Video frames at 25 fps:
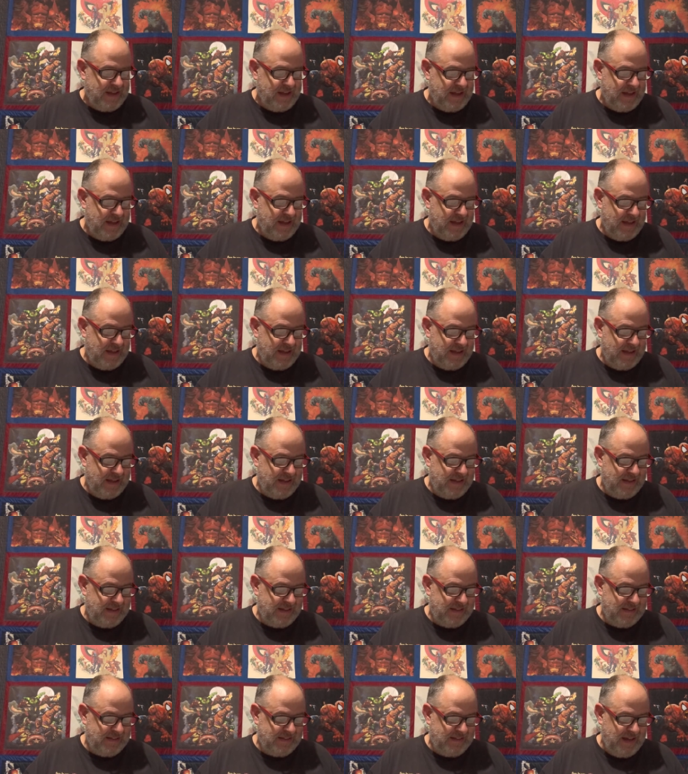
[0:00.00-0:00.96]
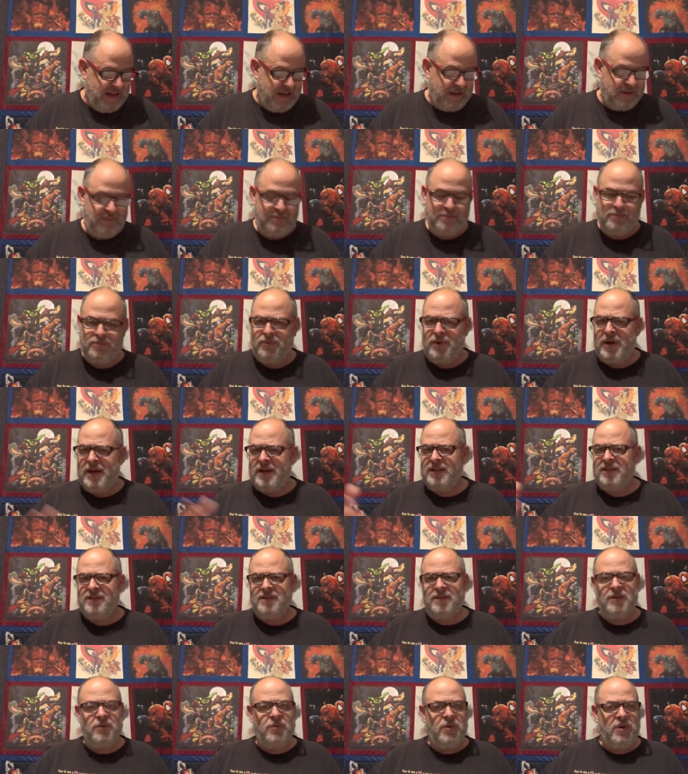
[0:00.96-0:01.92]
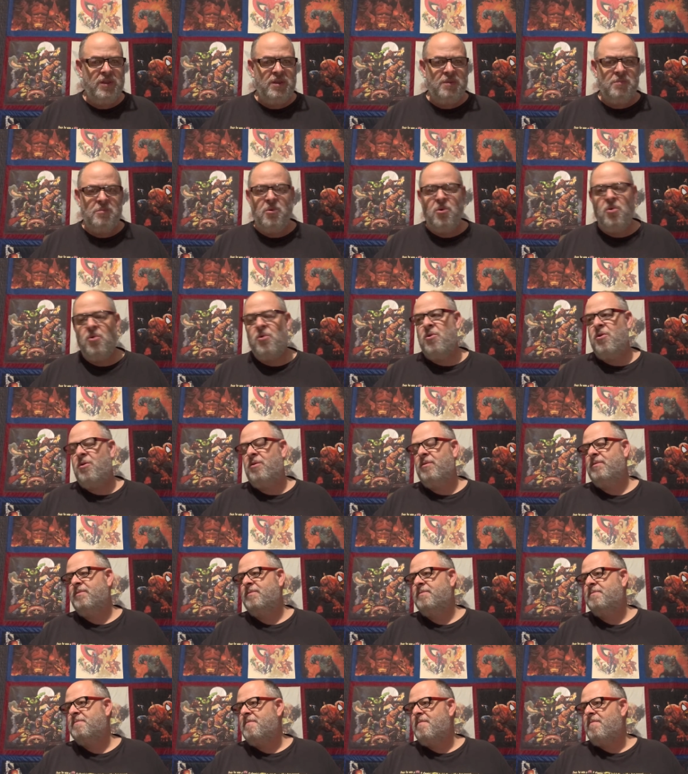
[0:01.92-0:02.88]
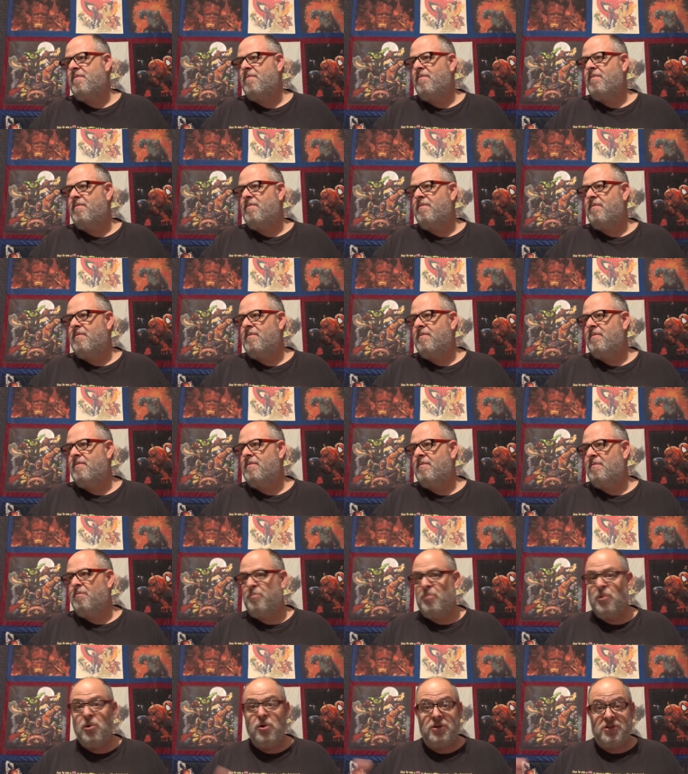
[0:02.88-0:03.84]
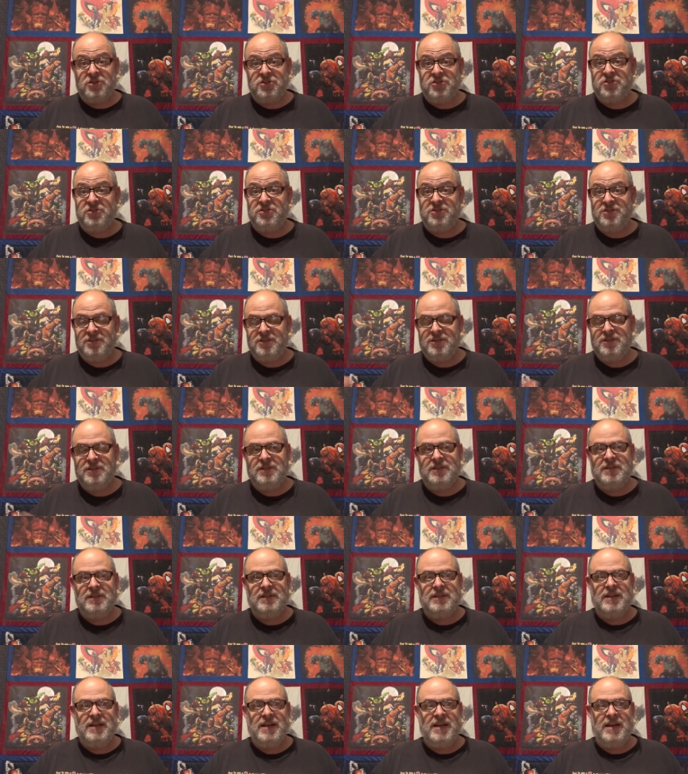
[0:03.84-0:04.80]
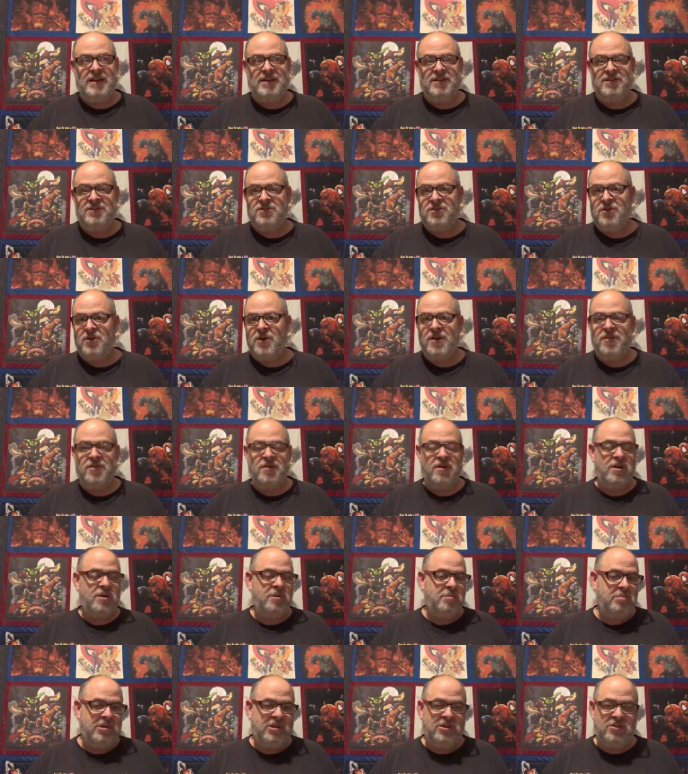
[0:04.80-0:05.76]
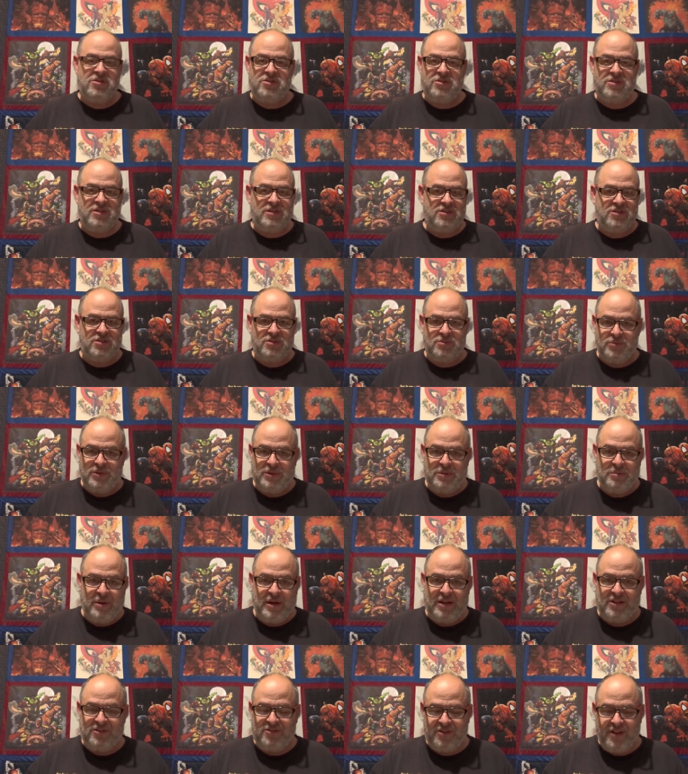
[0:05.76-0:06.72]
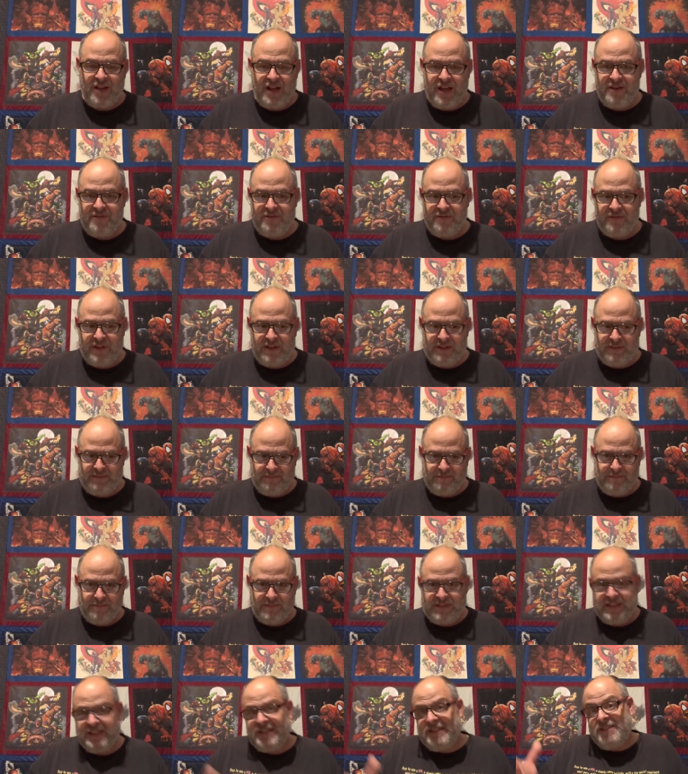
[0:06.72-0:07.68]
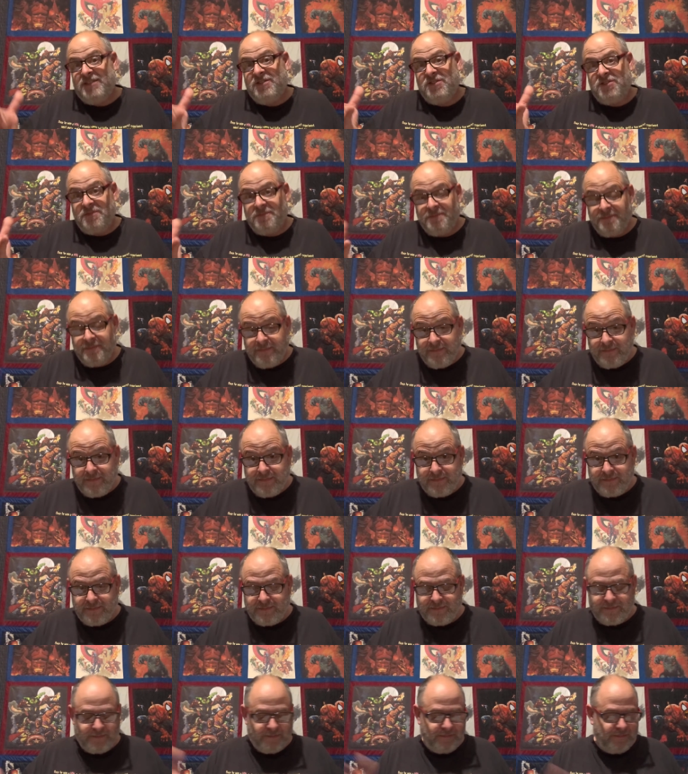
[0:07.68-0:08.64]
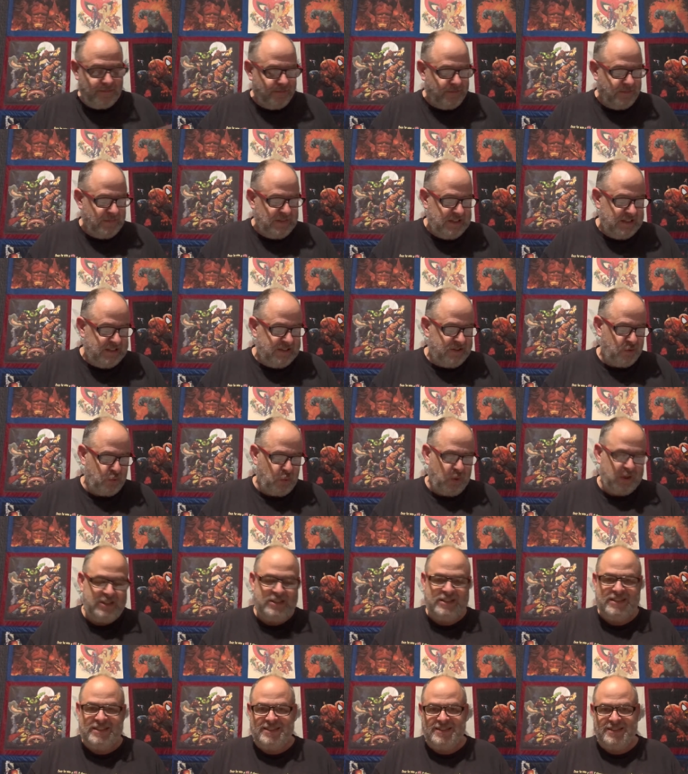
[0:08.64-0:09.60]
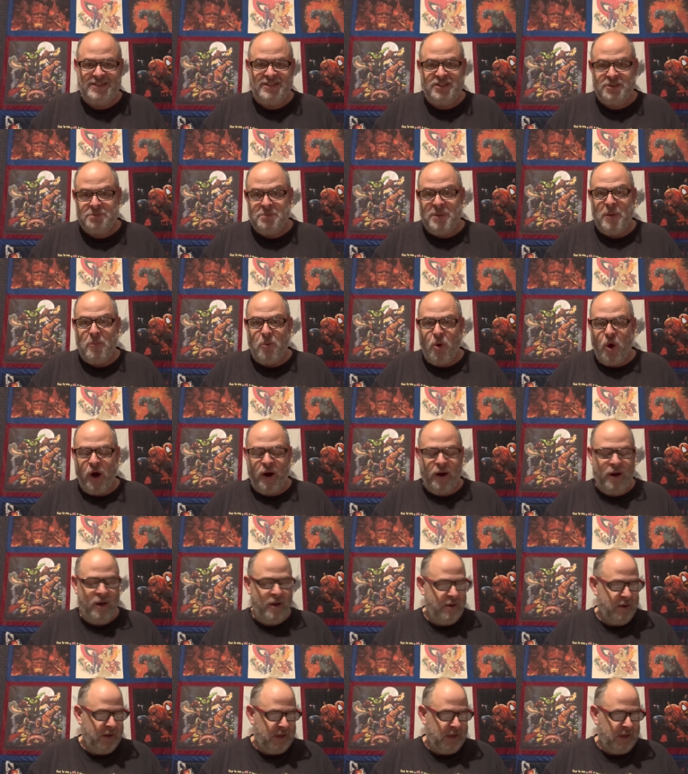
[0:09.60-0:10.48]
Uh, I read Louis L'Amour books, and so I thought it'd be interesting to read about his life, and it is. It is what it is. It's a memoir.